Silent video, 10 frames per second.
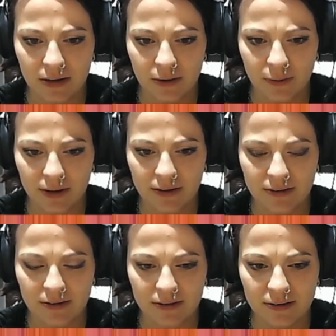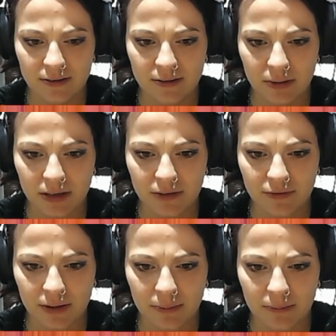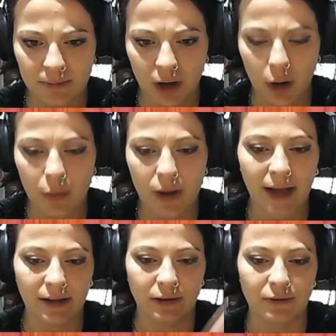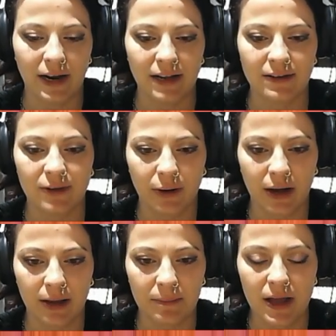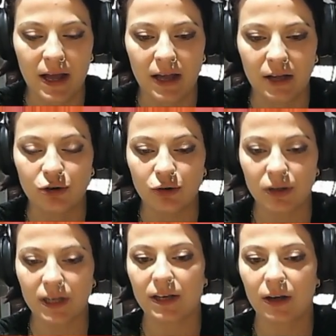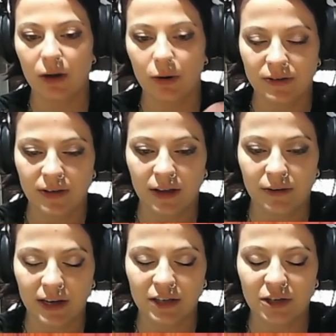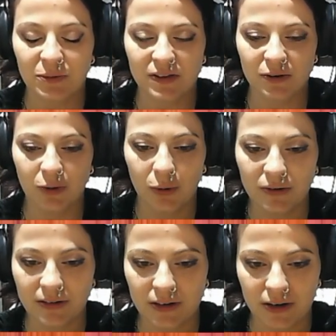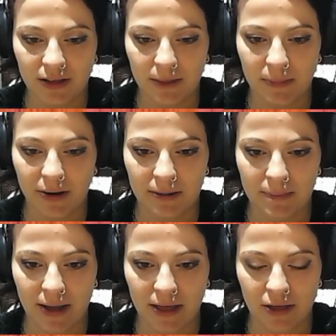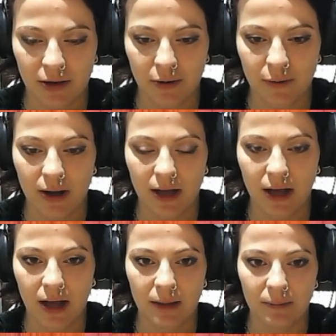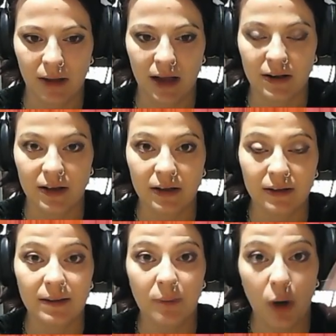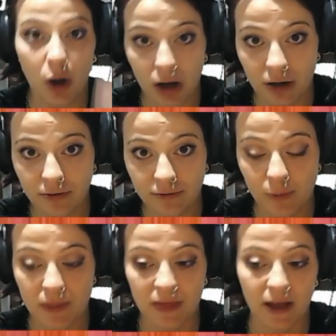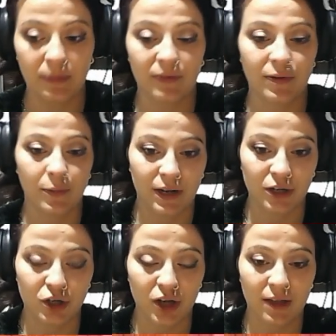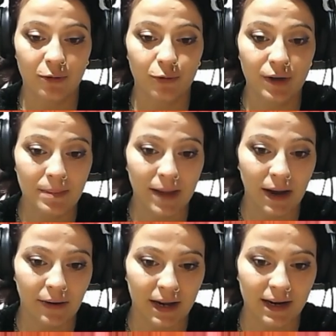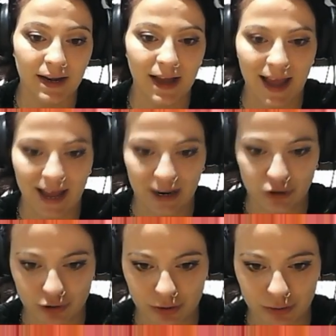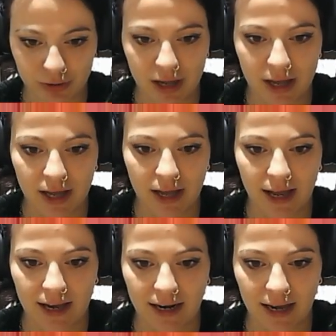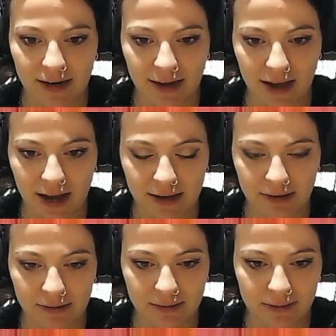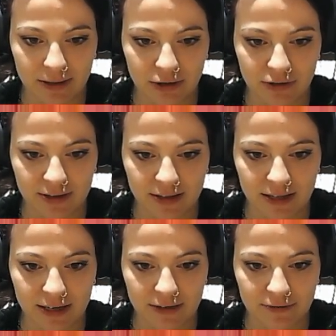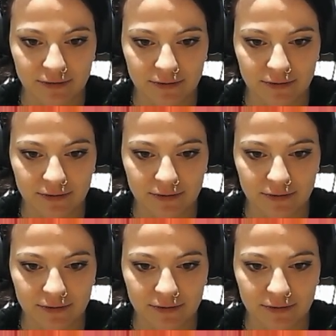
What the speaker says: where is this sibling from? Oh, Kyle, right. So Julie Oakstead, right, she was the gold digger that married Matthew and killed him off with the help of the witch, and then remarried Andrew and had Kyle, interestingly enough.